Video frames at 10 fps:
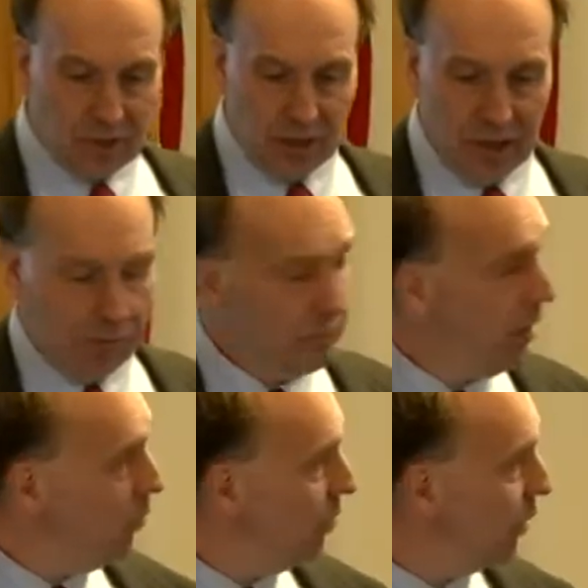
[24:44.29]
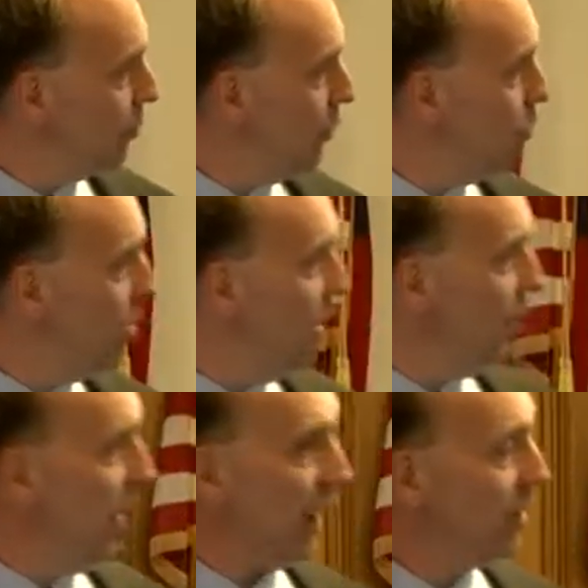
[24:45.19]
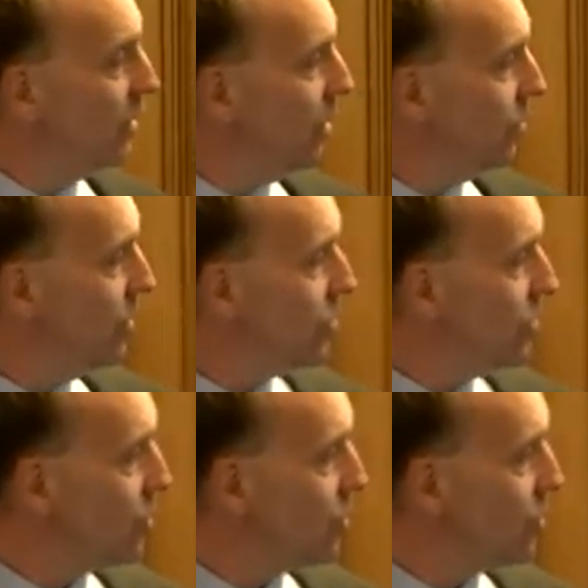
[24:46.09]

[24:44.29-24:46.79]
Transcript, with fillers: Um, I'm a little bit more on that. This is a